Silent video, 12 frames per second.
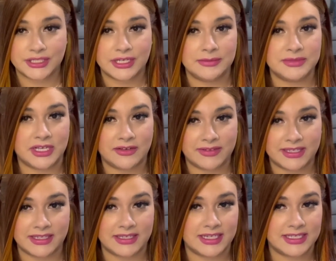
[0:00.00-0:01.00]
It comes off
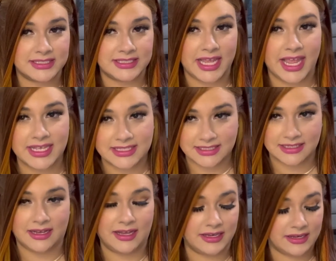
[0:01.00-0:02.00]
like the next day, it's
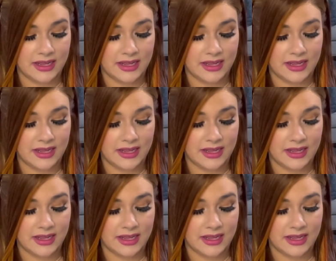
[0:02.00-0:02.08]
gone.